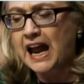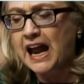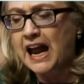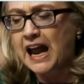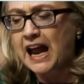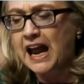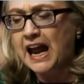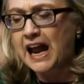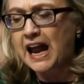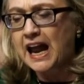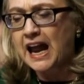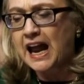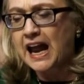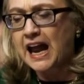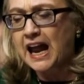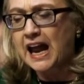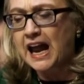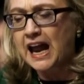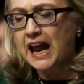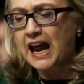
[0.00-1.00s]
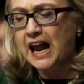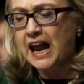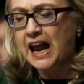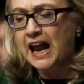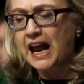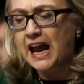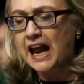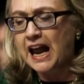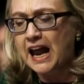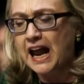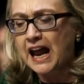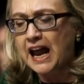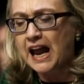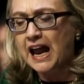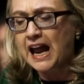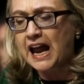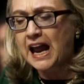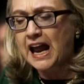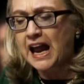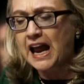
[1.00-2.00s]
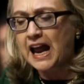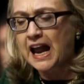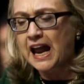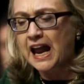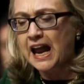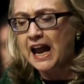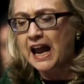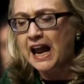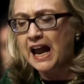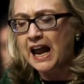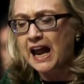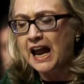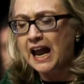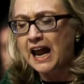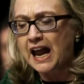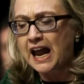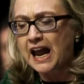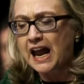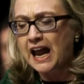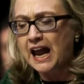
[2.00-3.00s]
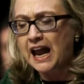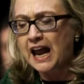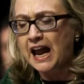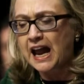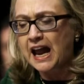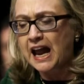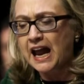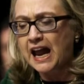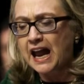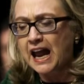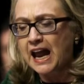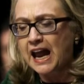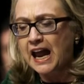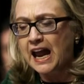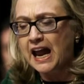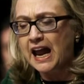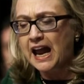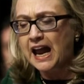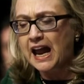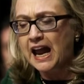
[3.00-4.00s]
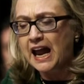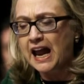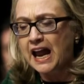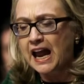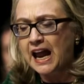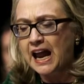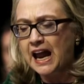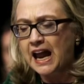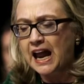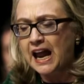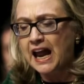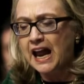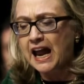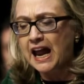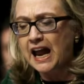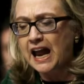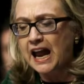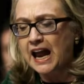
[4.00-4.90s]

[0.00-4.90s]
(not speaking)